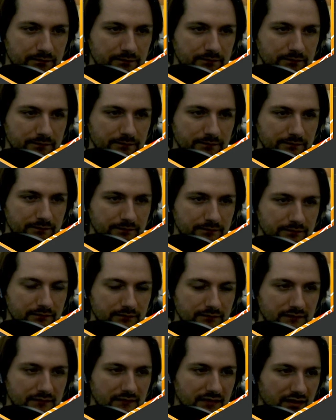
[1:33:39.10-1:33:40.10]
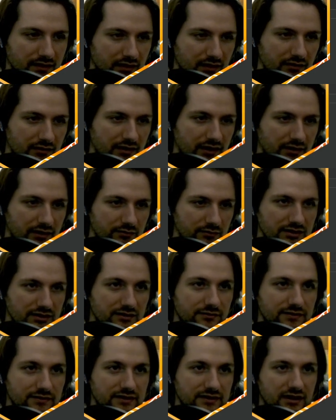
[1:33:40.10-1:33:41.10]
Alright, we need to
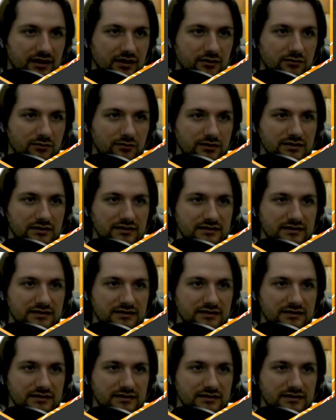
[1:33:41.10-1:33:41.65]
figure out what the